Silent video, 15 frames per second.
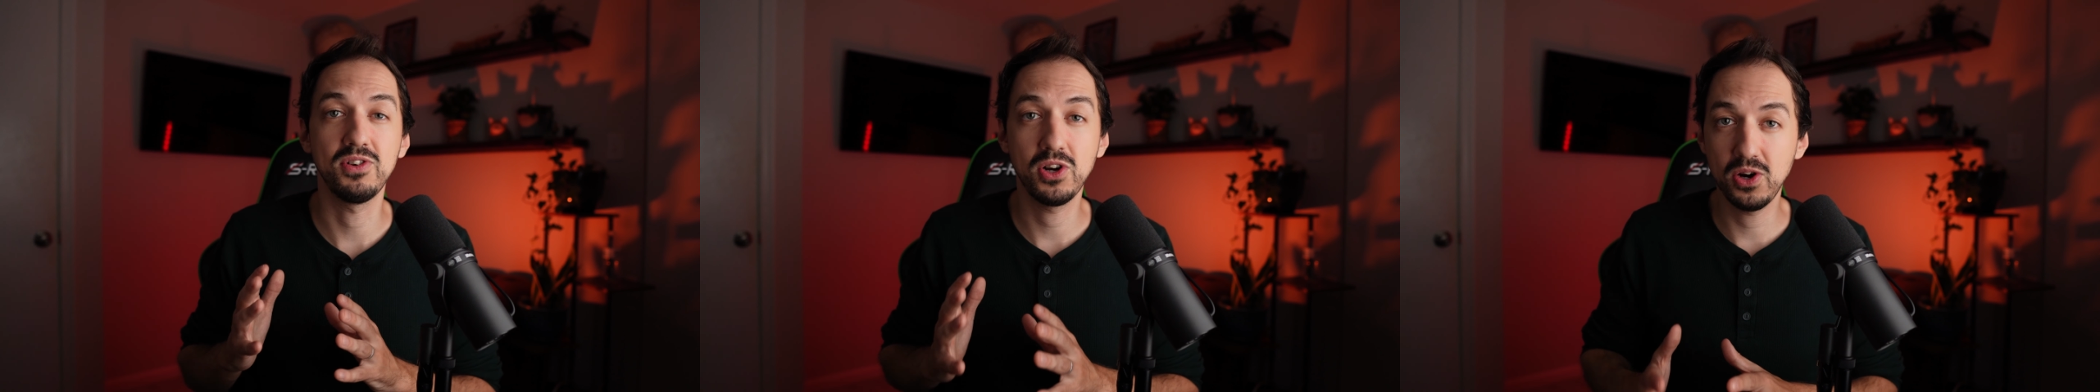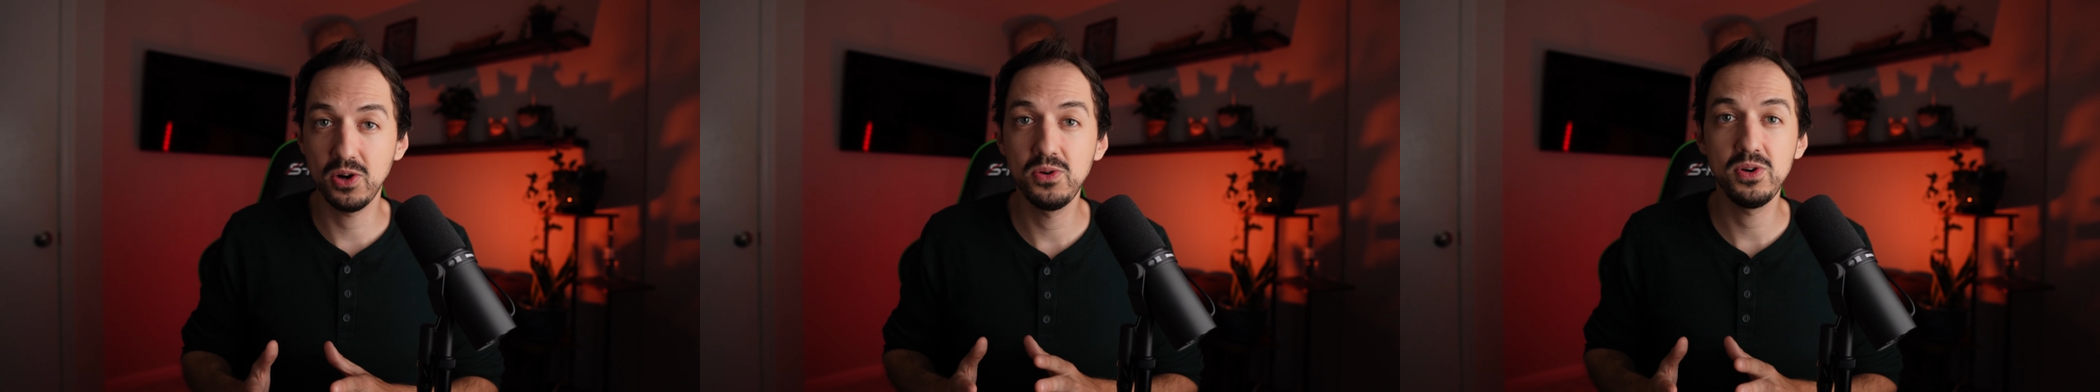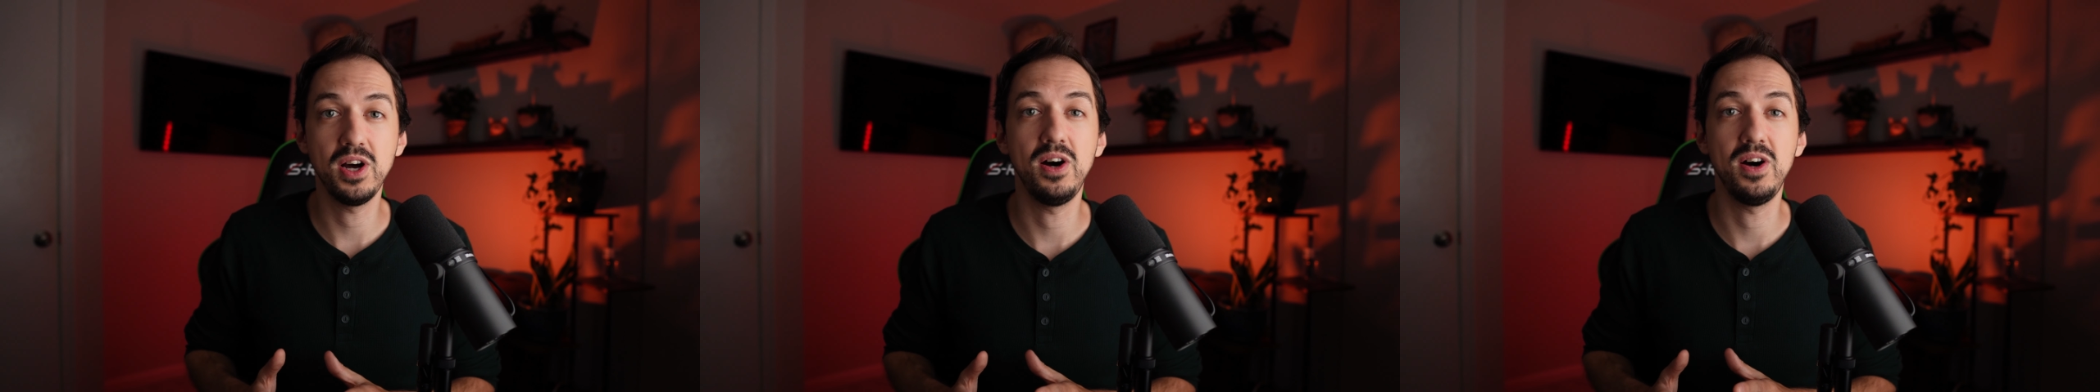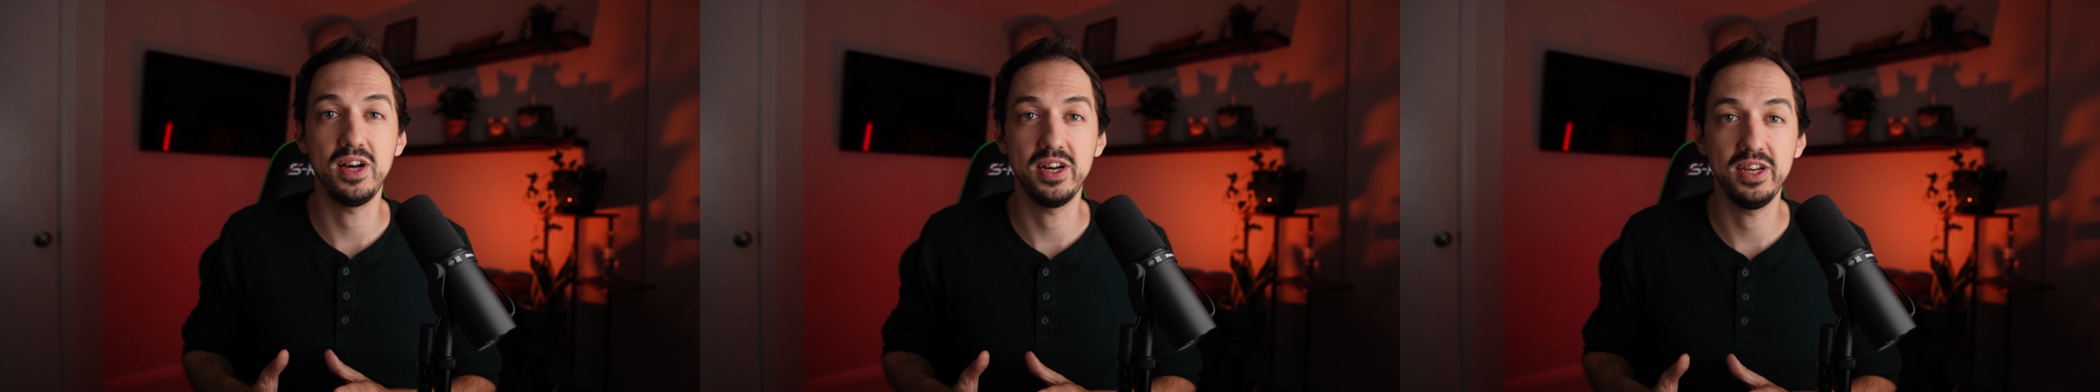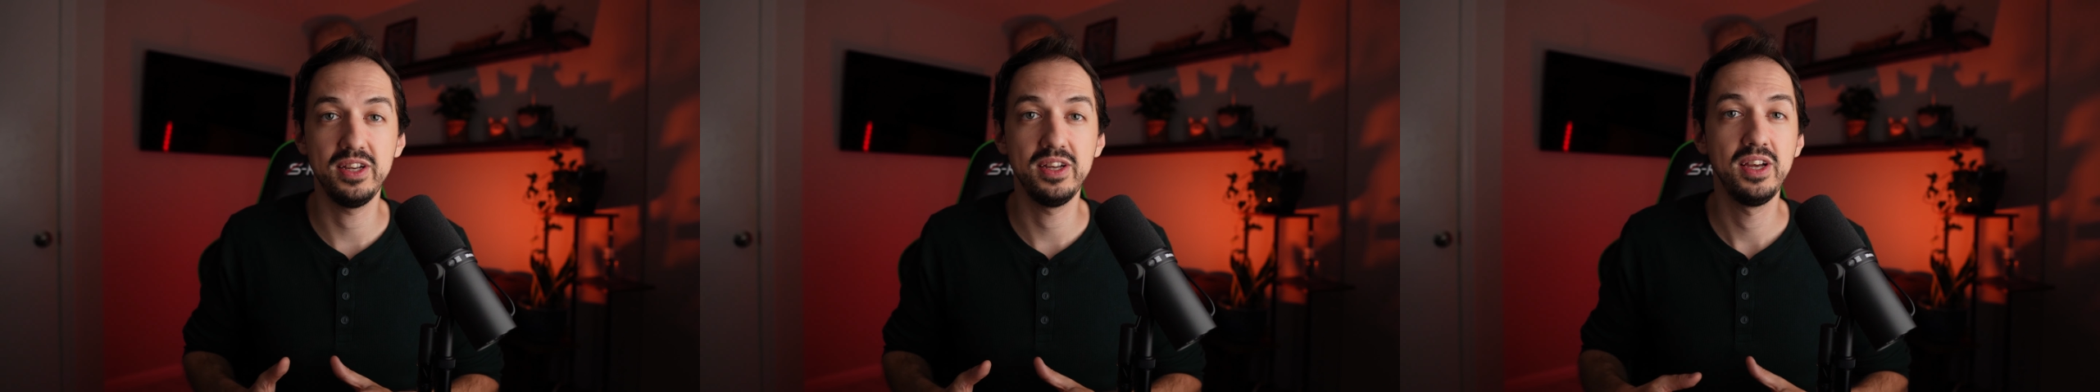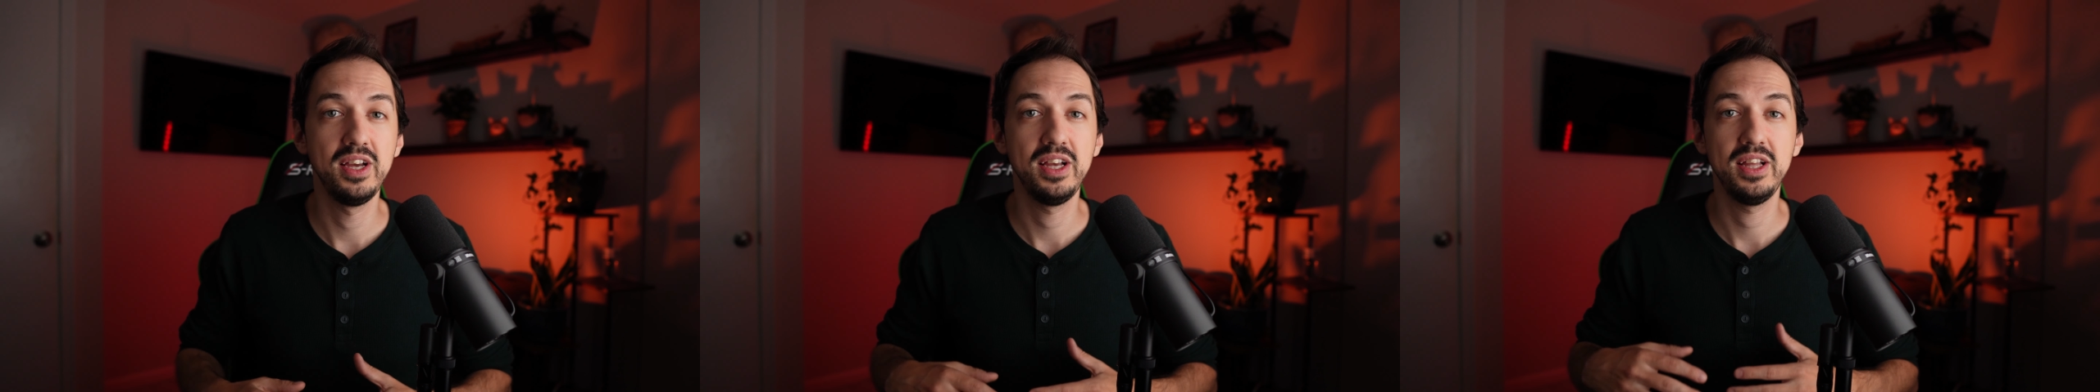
code audit